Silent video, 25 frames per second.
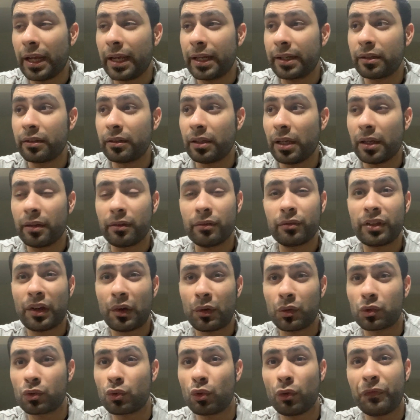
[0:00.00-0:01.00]
And
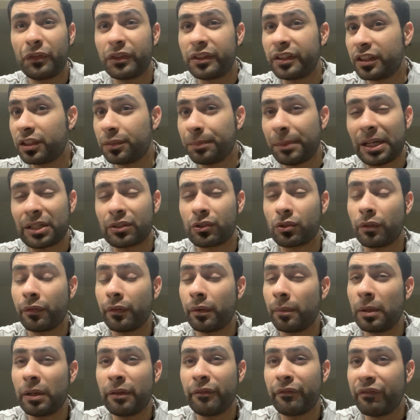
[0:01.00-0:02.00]
Terence Crawford dispatched of
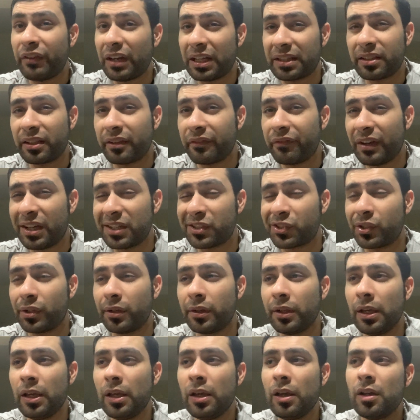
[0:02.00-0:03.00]
him in emphatic fashion.